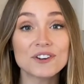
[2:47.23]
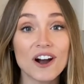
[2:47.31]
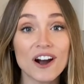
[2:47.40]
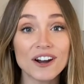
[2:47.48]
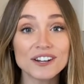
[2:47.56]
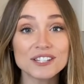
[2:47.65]

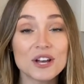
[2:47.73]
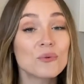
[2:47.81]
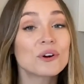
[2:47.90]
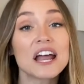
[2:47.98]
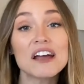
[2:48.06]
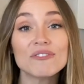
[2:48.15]
heart,
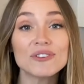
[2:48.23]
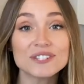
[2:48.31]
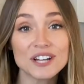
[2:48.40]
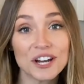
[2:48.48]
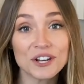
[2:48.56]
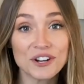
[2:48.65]
whatever is
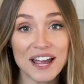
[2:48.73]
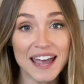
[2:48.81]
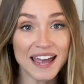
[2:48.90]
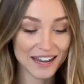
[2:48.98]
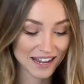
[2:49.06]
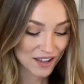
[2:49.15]
on your
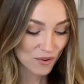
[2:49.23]
head,